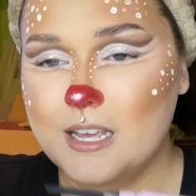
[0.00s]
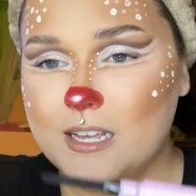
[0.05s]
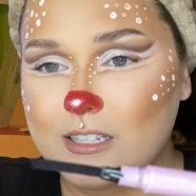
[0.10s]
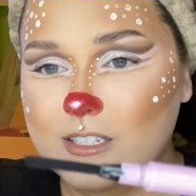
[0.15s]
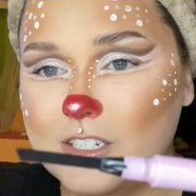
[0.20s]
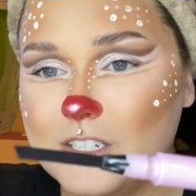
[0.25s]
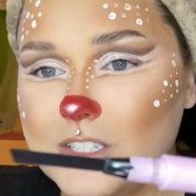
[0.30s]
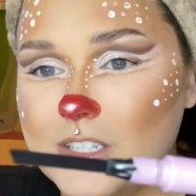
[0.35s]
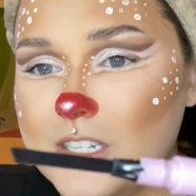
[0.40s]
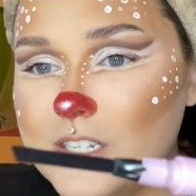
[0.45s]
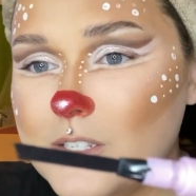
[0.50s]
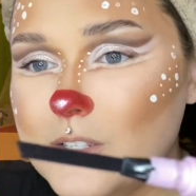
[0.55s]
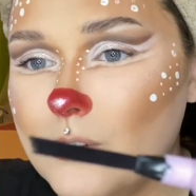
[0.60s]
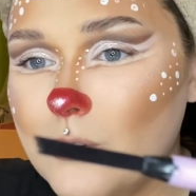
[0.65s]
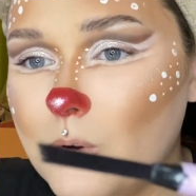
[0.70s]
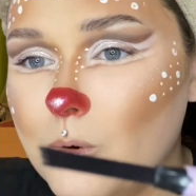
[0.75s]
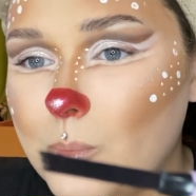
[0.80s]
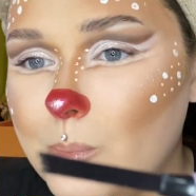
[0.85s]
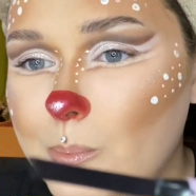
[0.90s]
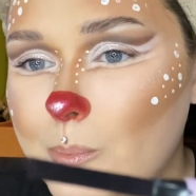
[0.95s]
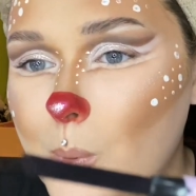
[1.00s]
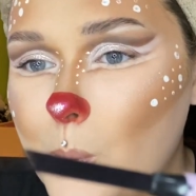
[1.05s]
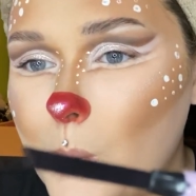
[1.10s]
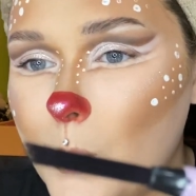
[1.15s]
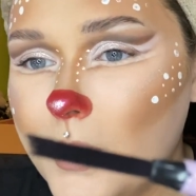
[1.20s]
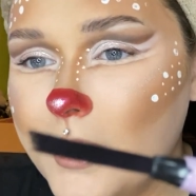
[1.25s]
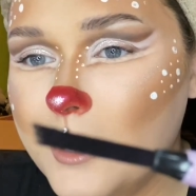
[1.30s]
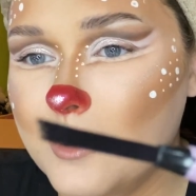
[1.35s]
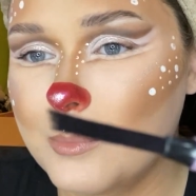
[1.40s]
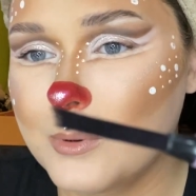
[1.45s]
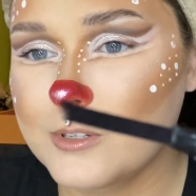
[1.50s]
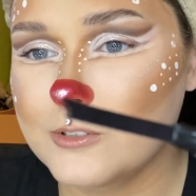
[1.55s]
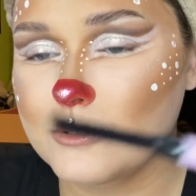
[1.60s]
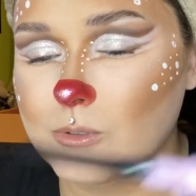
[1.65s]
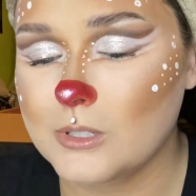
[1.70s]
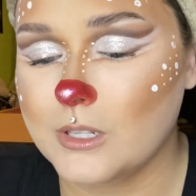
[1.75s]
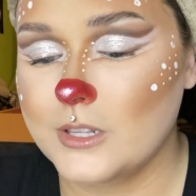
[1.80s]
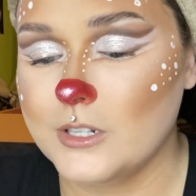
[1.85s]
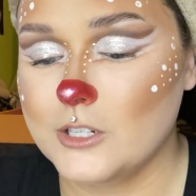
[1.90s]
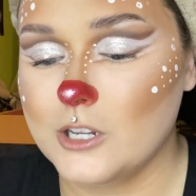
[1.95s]
Just these little pointy bristles
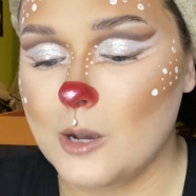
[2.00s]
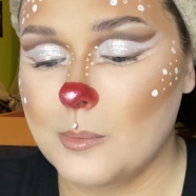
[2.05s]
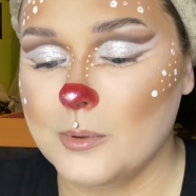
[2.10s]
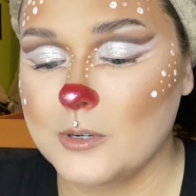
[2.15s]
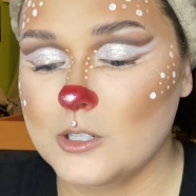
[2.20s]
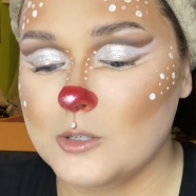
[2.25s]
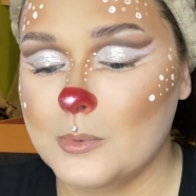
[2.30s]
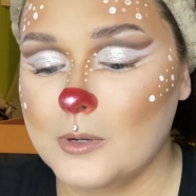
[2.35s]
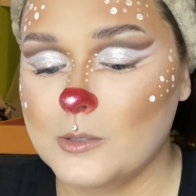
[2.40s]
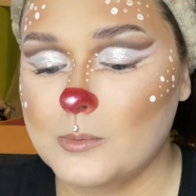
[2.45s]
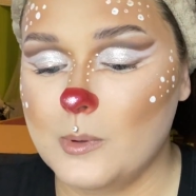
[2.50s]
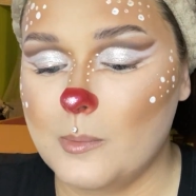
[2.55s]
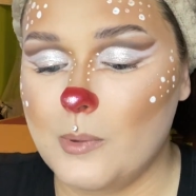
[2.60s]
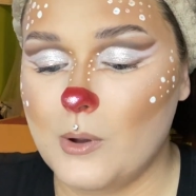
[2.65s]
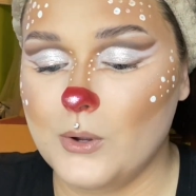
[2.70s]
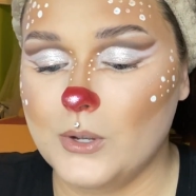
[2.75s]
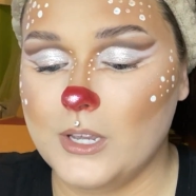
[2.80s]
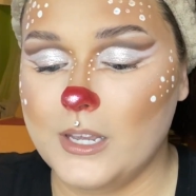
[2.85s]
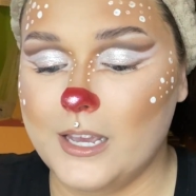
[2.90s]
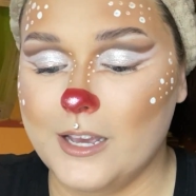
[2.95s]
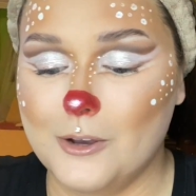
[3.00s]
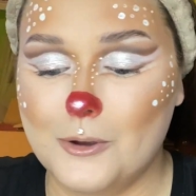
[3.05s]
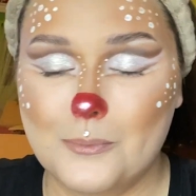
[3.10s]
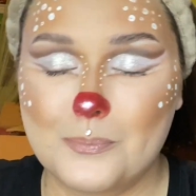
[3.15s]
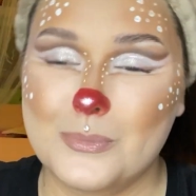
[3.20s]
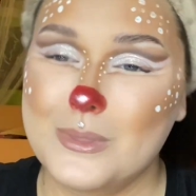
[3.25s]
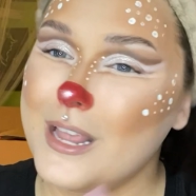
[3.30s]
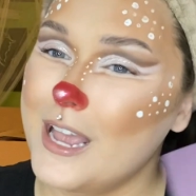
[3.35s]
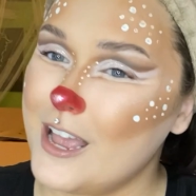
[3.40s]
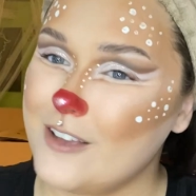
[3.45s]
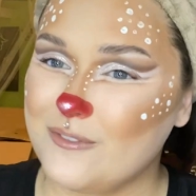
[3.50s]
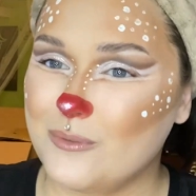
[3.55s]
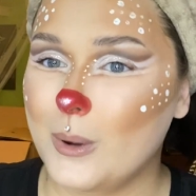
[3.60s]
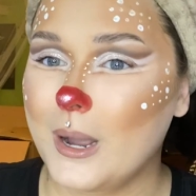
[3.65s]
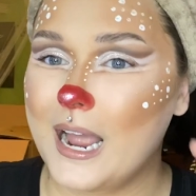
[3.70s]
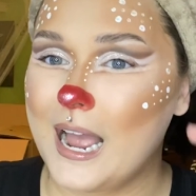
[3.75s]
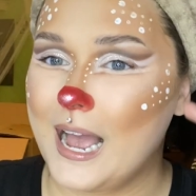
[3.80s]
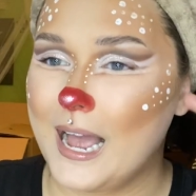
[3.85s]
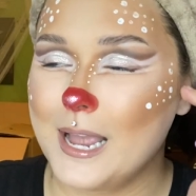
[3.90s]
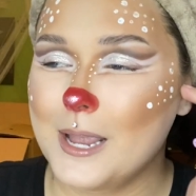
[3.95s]
at the top are supposed to be poking out,
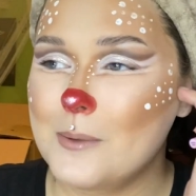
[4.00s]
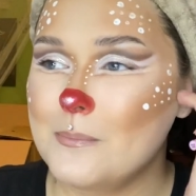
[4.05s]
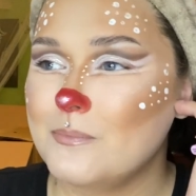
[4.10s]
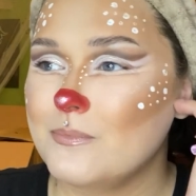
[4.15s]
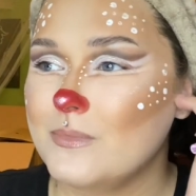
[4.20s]
FYI.